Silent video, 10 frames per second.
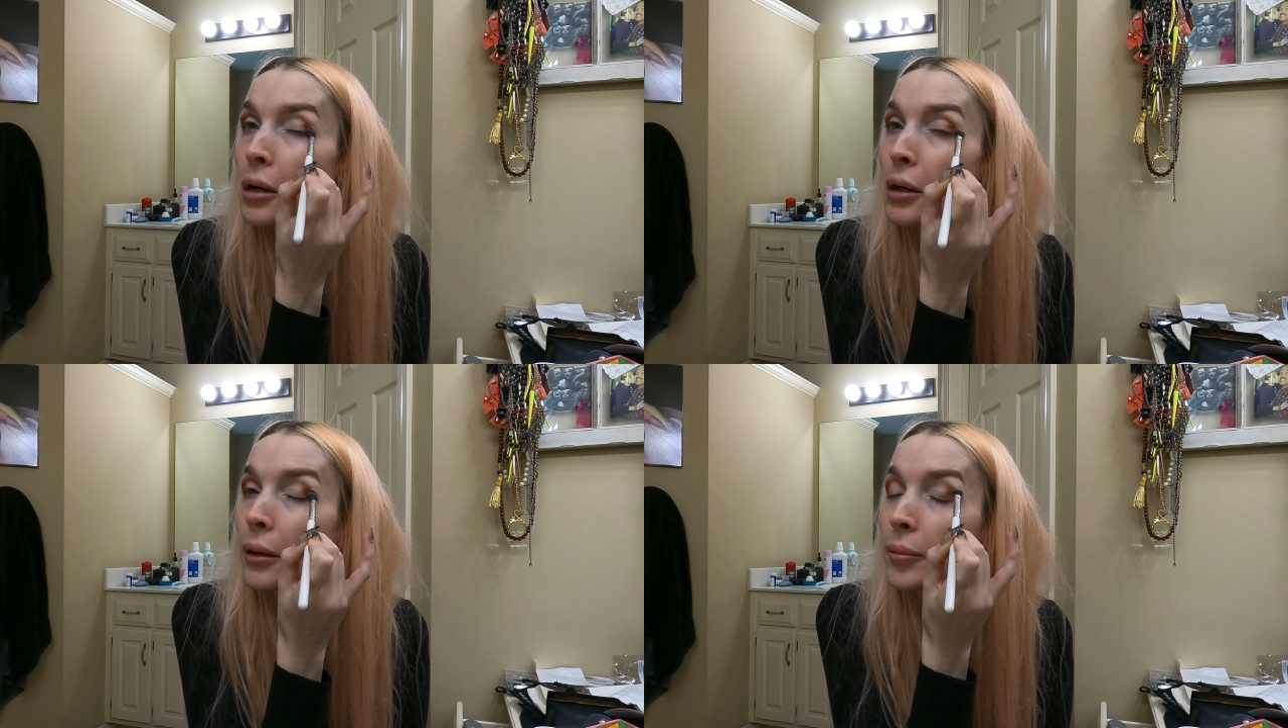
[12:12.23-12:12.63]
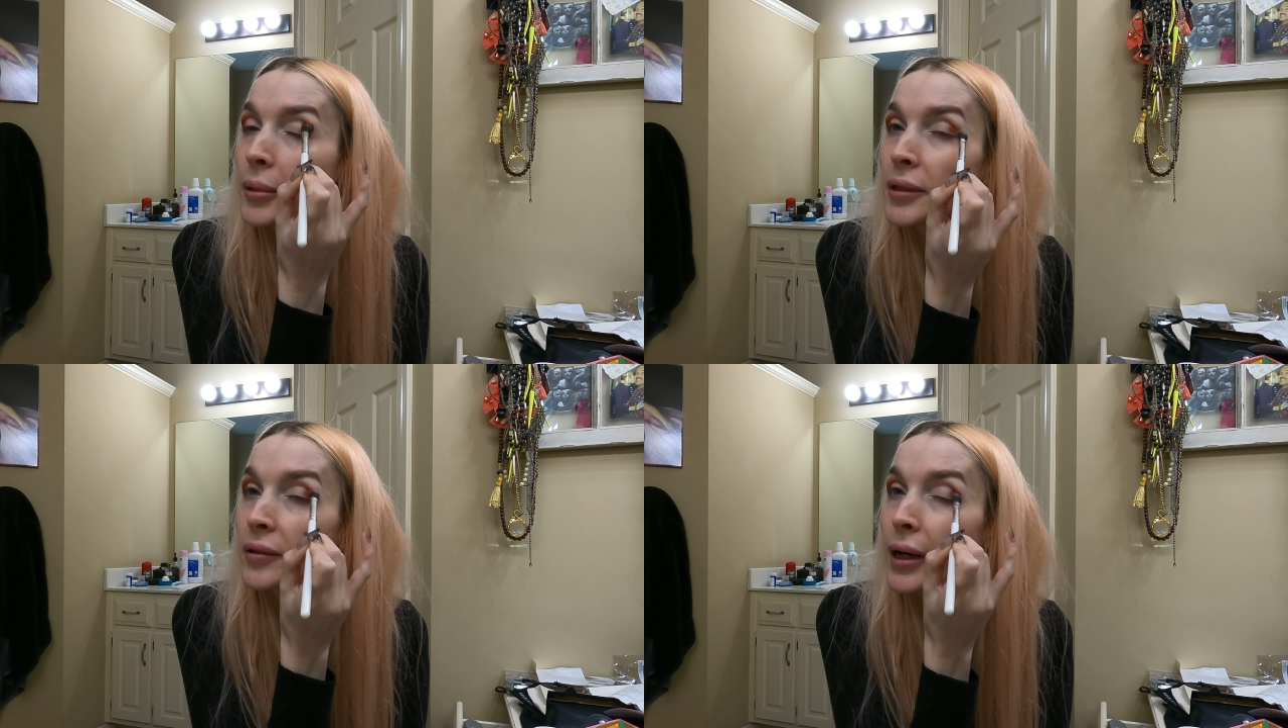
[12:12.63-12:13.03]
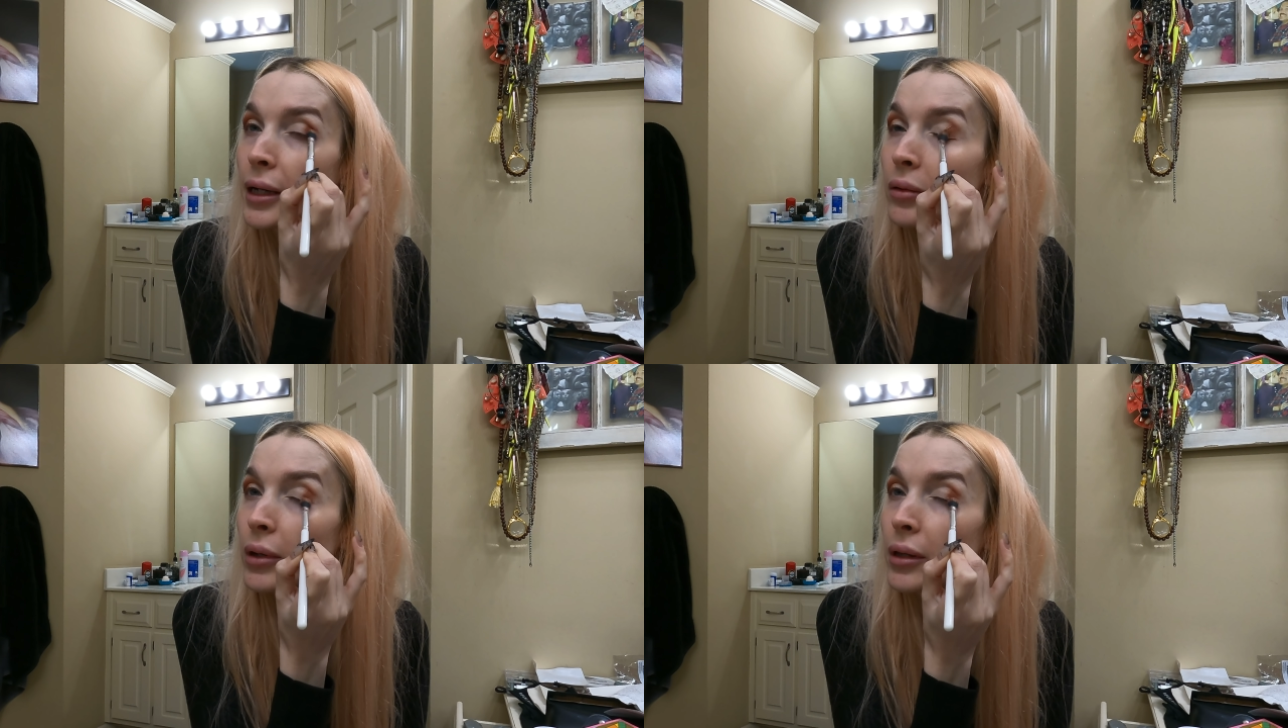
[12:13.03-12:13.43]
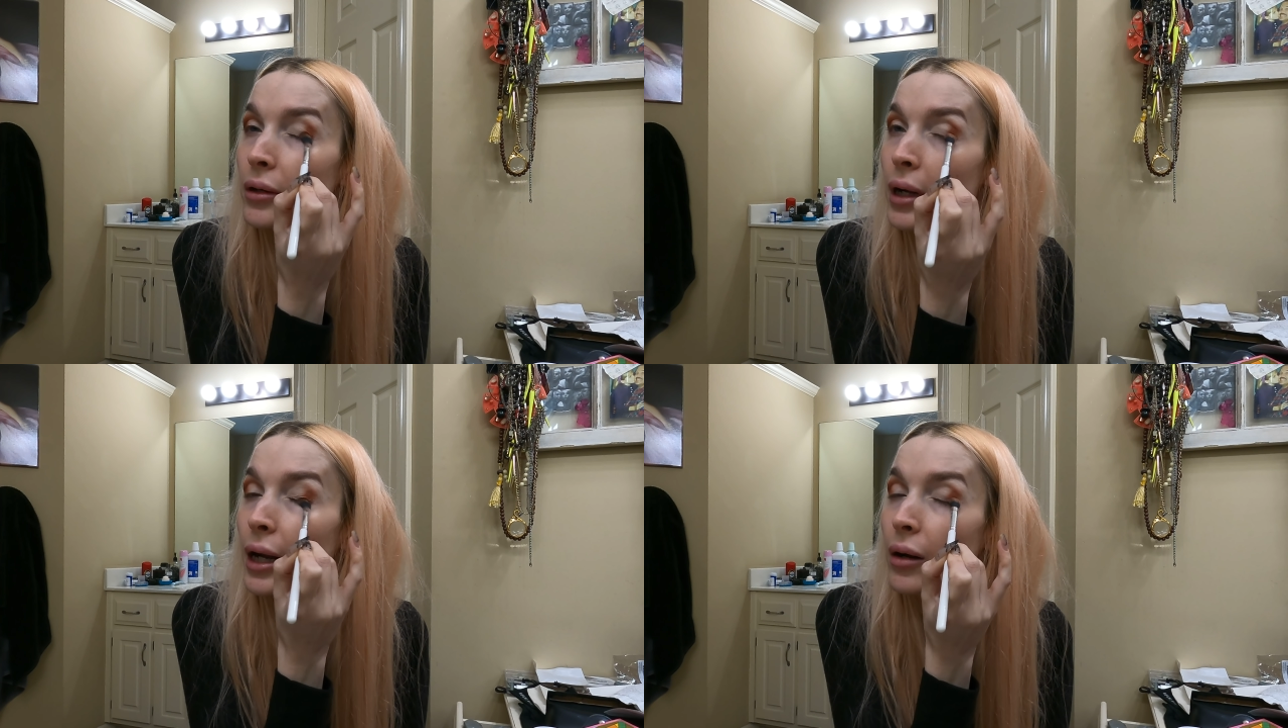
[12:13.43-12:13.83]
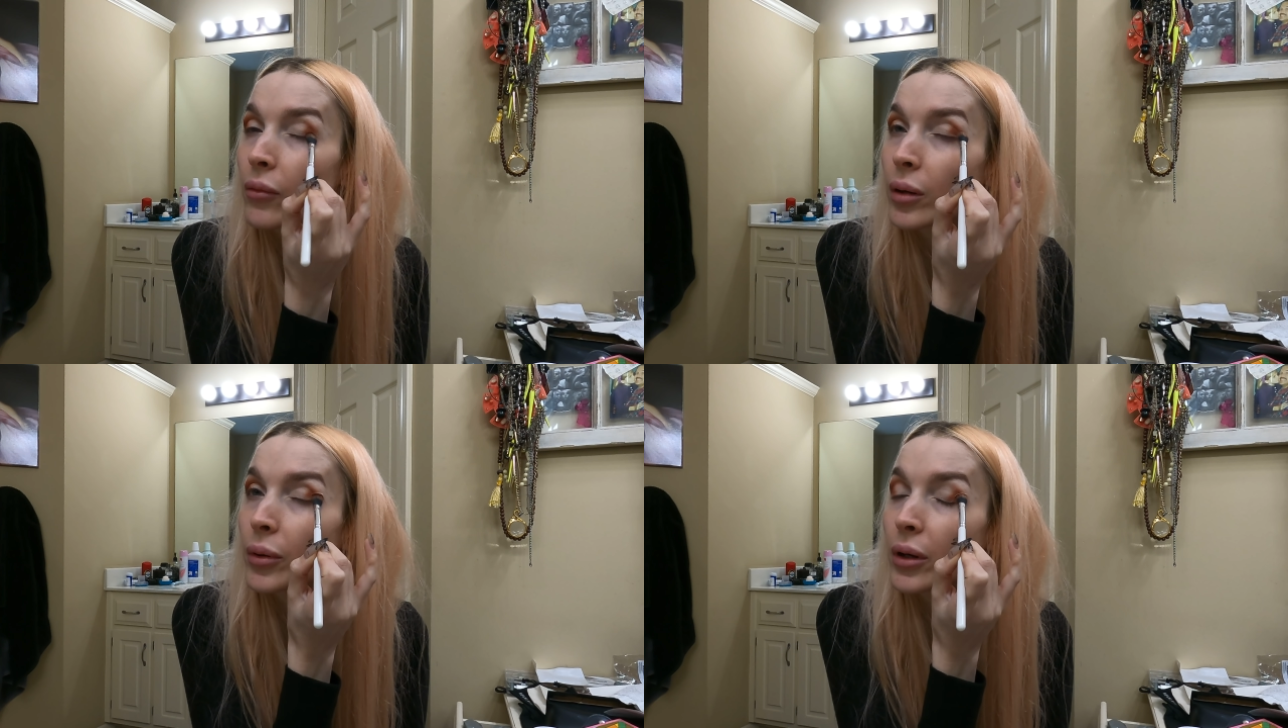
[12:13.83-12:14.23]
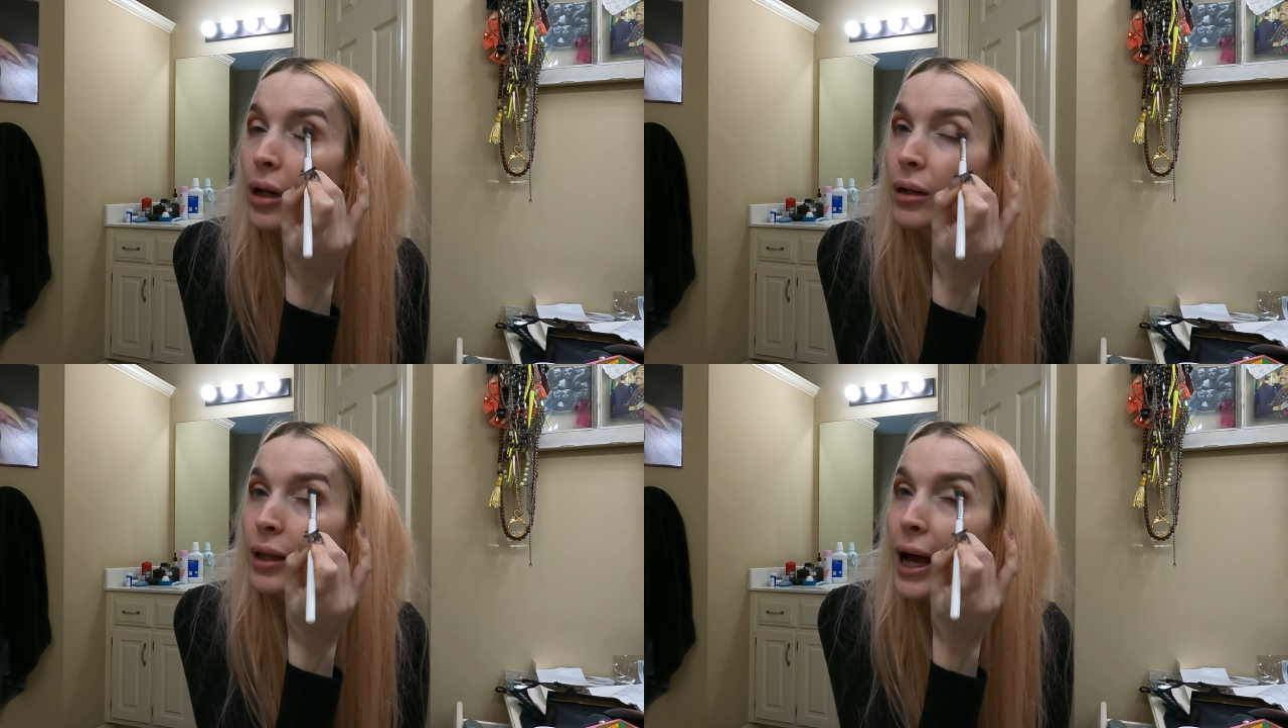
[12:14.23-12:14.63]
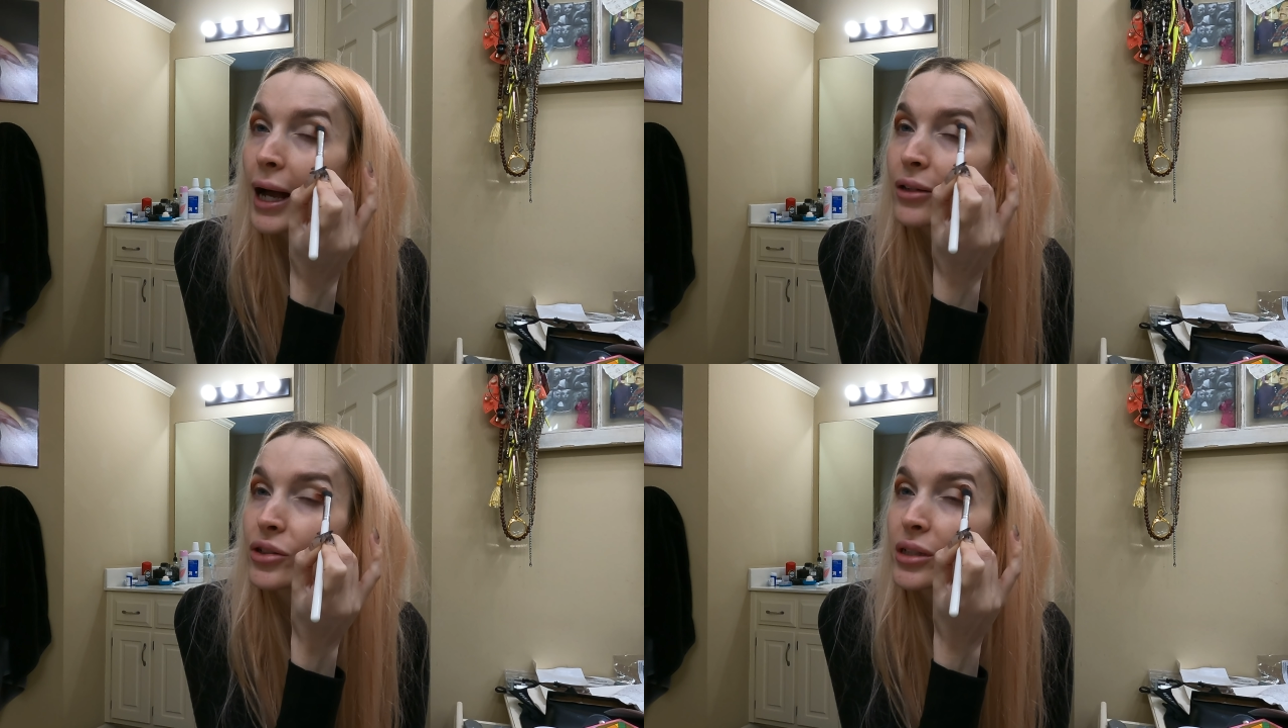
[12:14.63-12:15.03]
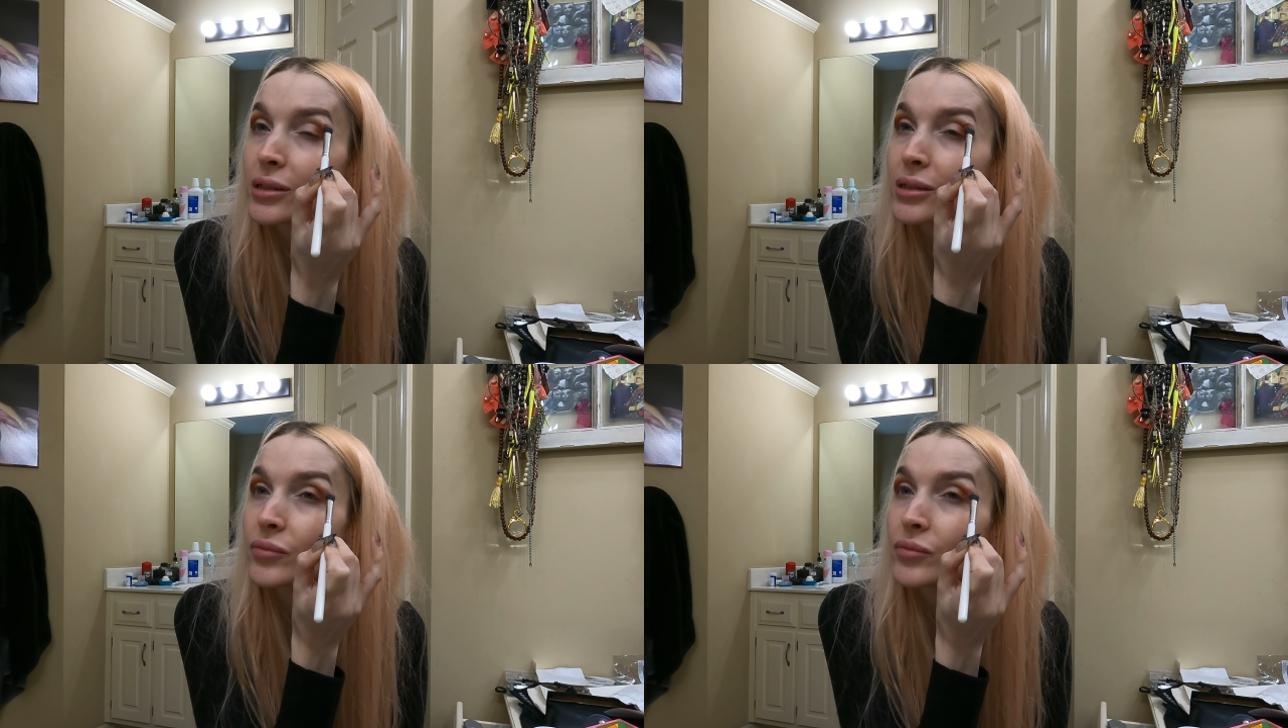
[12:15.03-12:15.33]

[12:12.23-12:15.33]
I'm deciding whether or not I want to put on lashes.